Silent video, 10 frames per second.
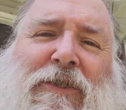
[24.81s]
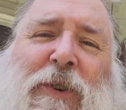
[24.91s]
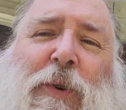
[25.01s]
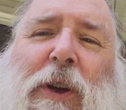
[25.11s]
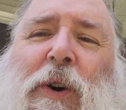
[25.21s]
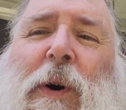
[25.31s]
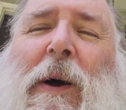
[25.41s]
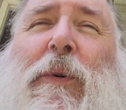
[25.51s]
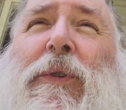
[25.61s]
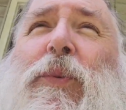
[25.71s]
or so ago
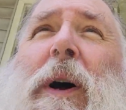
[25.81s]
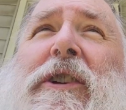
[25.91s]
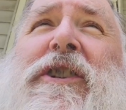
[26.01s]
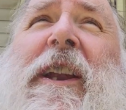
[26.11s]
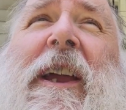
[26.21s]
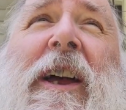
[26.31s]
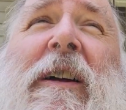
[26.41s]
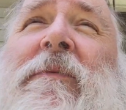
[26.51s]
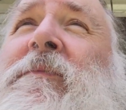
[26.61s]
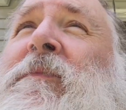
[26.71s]
I was watching a,
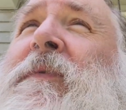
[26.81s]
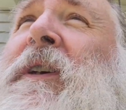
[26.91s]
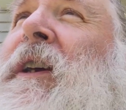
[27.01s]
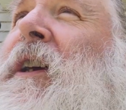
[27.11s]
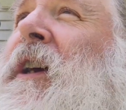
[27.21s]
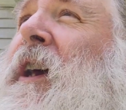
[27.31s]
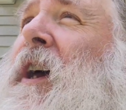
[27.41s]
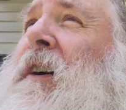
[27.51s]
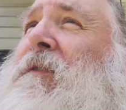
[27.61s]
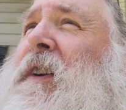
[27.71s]
uh,
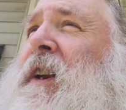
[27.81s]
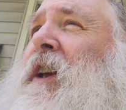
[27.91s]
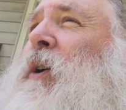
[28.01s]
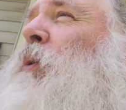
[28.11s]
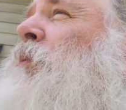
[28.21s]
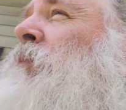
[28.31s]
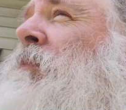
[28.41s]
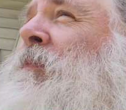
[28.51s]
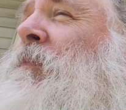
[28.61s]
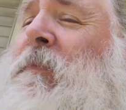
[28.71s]
a video
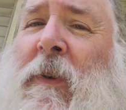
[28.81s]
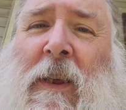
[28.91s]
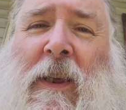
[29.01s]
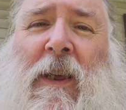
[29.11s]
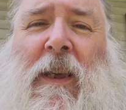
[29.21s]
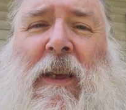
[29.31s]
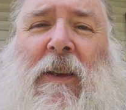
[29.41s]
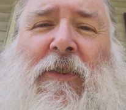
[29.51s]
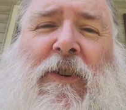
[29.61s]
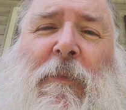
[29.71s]

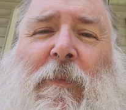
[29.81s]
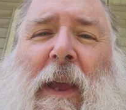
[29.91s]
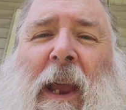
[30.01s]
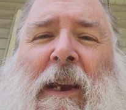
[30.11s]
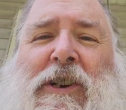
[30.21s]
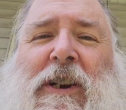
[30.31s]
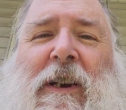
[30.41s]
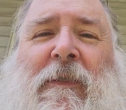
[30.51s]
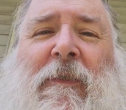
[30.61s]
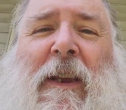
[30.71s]
some
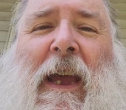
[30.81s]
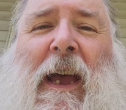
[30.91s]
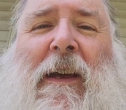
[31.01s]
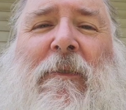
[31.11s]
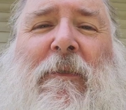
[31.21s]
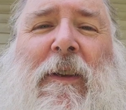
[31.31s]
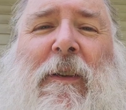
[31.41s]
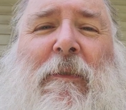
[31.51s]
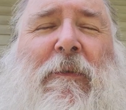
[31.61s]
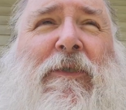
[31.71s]
Asian guy,
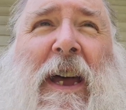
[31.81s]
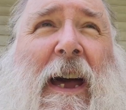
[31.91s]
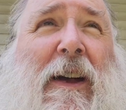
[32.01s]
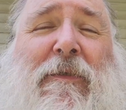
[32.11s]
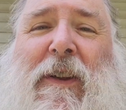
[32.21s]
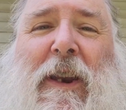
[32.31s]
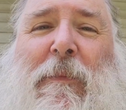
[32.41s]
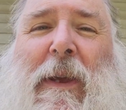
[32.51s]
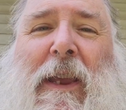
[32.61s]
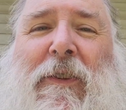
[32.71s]
Thai,
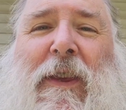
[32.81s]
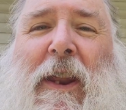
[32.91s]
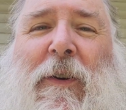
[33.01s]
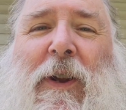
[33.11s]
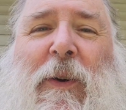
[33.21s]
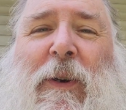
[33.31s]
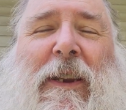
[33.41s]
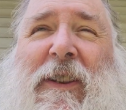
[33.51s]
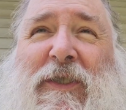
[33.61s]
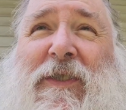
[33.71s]
Vietnamese, I don't know. He
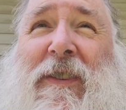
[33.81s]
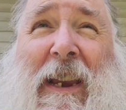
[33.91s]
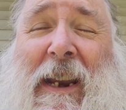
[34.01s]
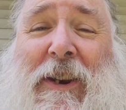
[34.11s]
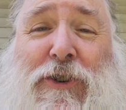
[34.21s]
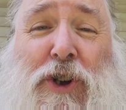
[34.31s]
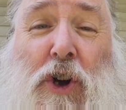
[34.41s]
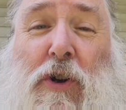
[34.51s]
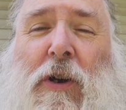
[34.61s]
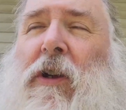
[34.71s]
didn't he didn't
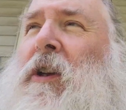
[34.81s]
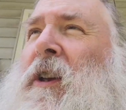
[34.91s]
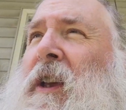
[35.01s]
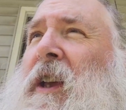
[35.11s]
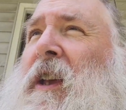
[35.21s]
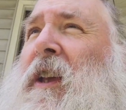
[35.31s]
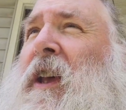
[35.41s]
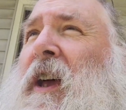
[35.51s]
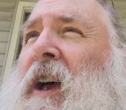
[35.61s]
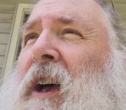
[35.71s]
talk.
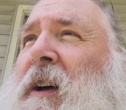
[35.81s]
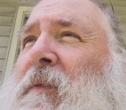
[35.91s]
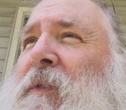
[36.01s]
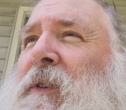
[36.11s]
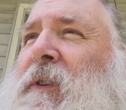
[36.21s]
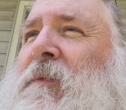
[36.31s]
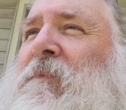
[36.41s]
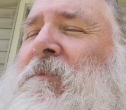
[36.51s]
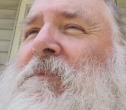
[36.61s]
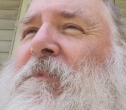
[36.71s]
Um,
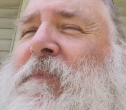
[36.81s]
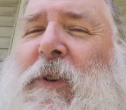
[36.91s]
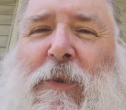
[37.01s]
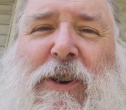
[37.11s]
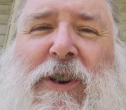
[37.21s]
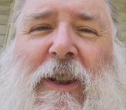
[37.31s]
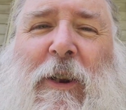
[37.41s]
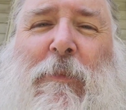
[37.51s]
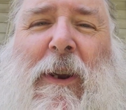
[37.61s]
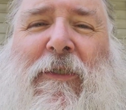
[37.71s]
there were just a
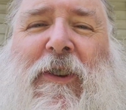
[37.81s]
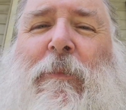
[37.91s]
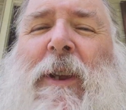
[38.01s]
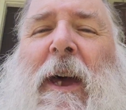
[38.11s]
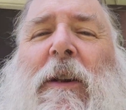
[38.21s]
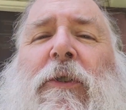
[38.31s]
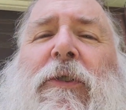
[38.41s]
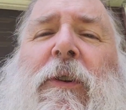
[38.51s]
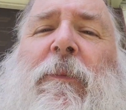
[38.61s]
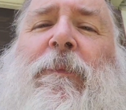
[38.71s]
little bit of
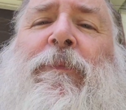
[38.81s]
subtitles,